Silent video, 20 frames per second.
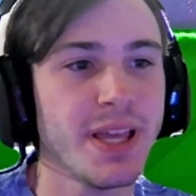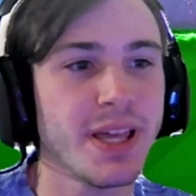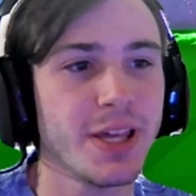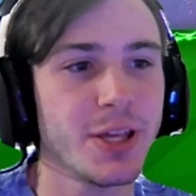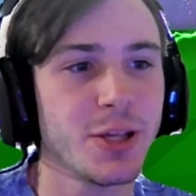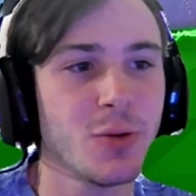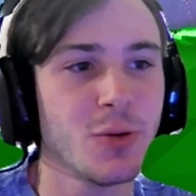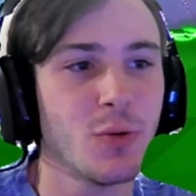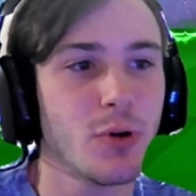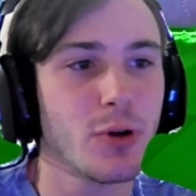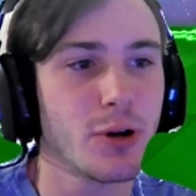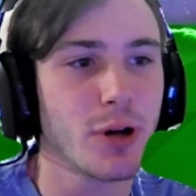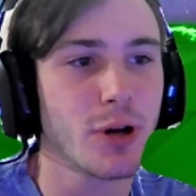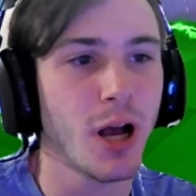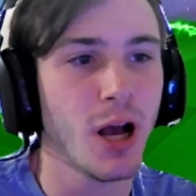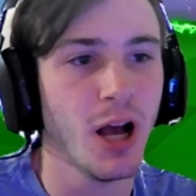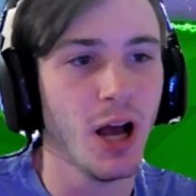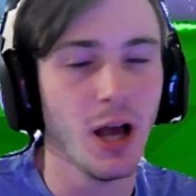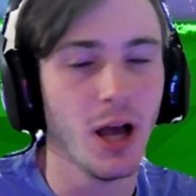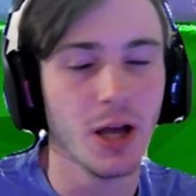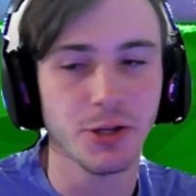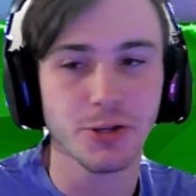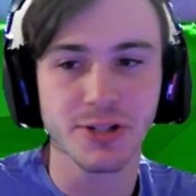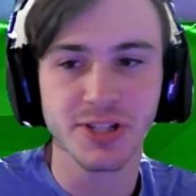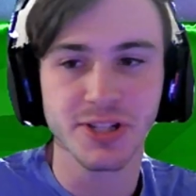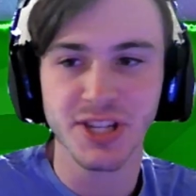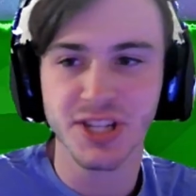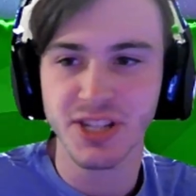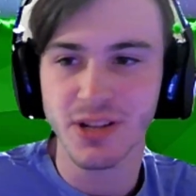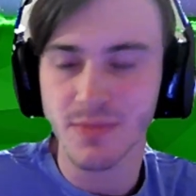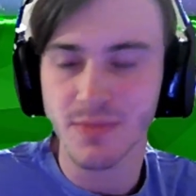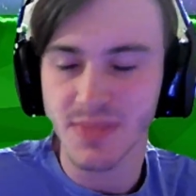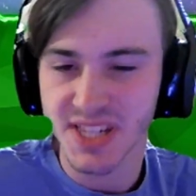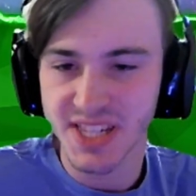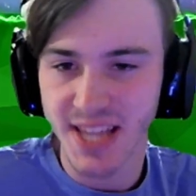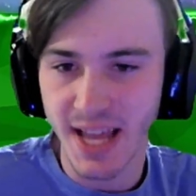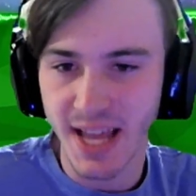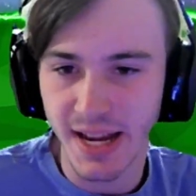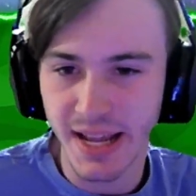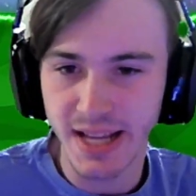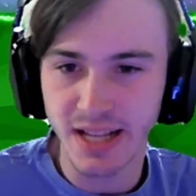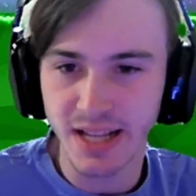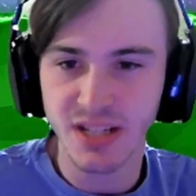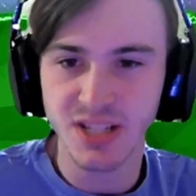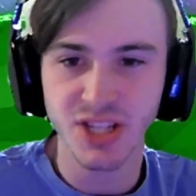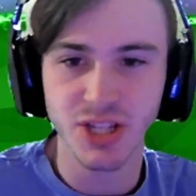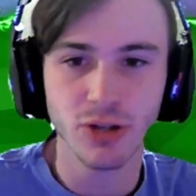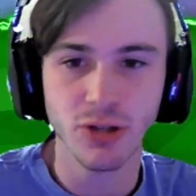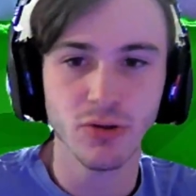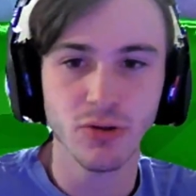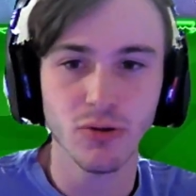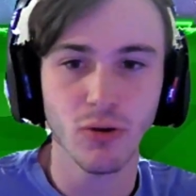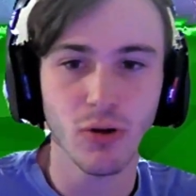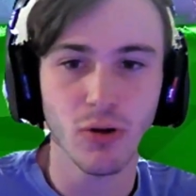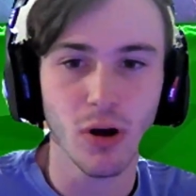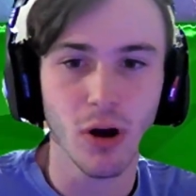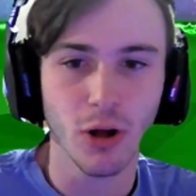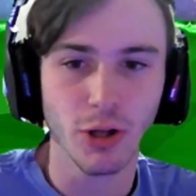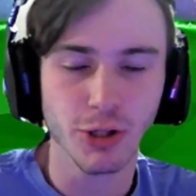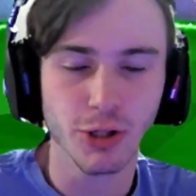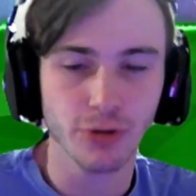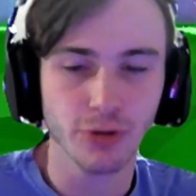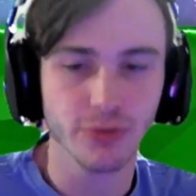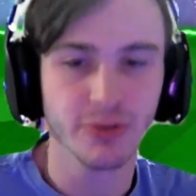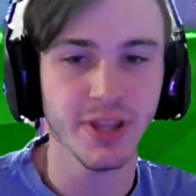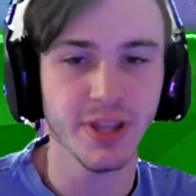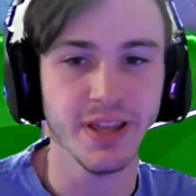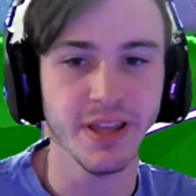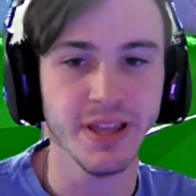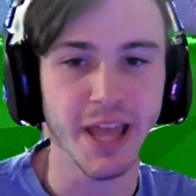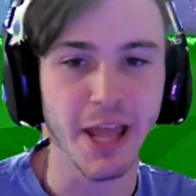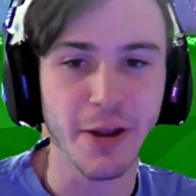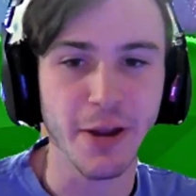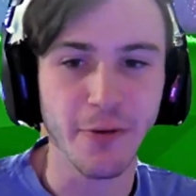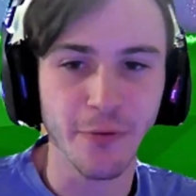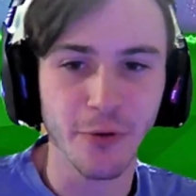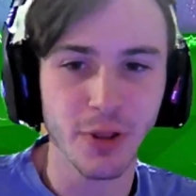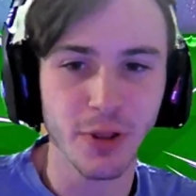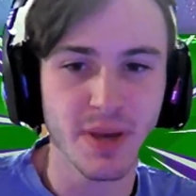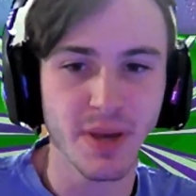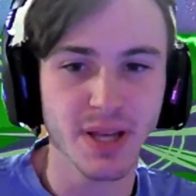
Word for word: your system settings to alter it for the best